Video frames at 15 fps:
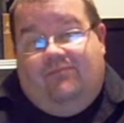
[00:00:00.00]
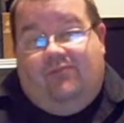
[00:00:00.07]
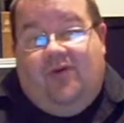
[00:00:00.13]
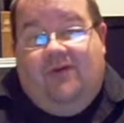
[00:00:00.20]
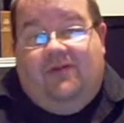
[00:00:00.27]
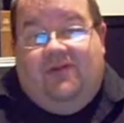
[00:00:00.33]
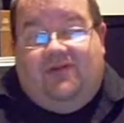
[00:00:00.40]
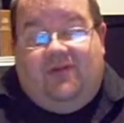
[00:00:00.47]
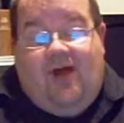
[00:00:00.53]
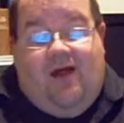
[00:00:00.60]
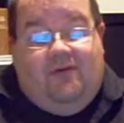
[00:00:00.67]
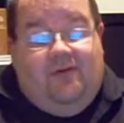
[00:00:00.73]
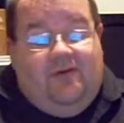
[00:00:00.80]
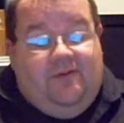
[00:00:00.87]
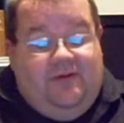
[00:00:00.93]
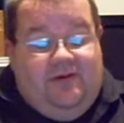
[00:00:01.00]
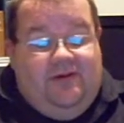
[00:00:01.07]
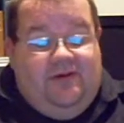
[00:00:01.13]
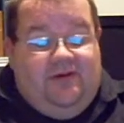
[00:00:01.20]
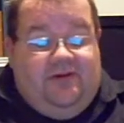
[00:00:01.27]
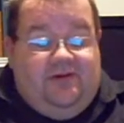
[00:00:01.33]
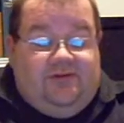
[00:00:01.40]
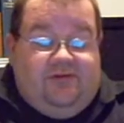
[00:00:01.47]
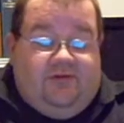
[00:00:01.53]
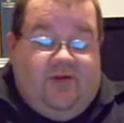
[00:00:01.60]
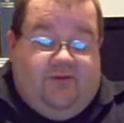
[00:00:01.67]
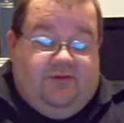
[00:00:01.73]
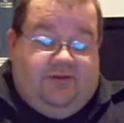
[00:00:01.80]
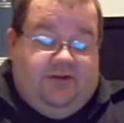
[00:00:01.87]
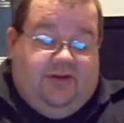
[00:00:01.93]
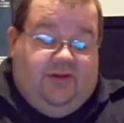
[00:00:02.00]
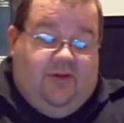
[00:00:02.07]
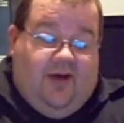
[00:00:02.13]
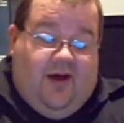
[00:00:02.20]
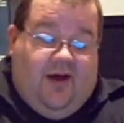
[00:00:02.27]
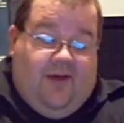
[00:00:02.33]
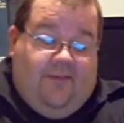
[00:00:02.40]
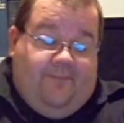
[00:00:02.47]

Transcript: previous driver, gets herself a DUI.